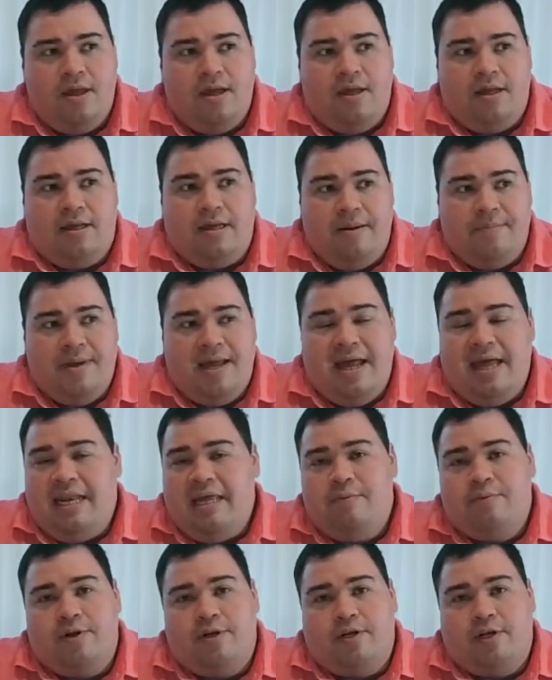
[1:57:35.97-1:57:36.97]
come
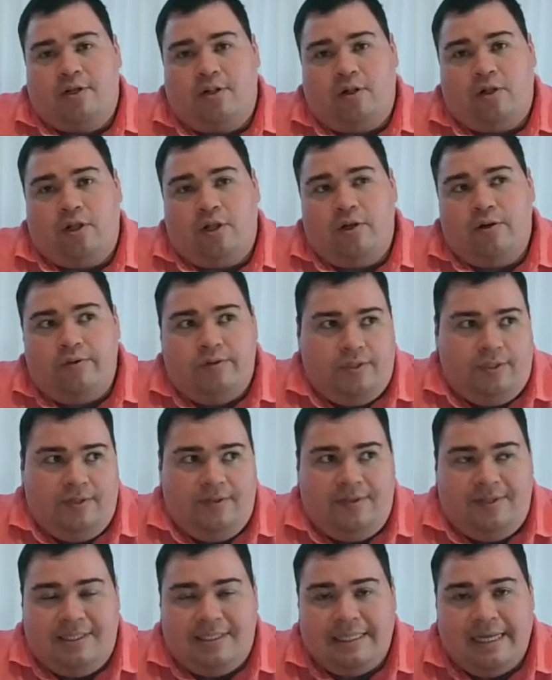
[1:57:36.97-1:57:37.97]
anywhere close
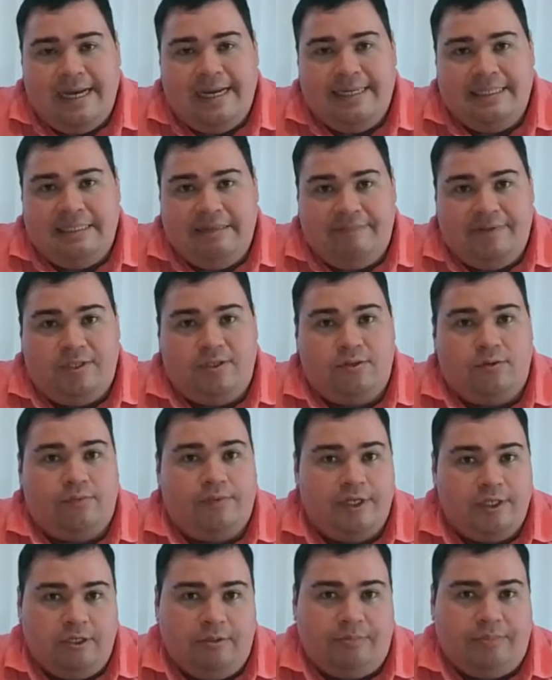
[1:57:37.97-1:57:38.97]
to the size of a
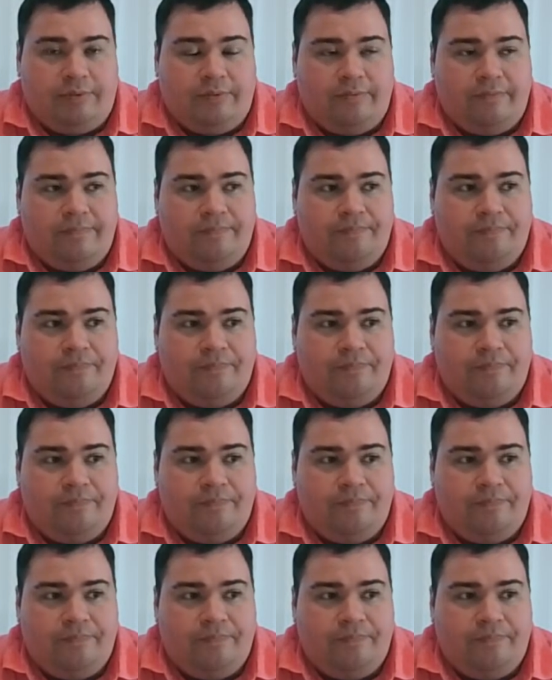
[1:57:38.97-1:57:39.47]
dirigible.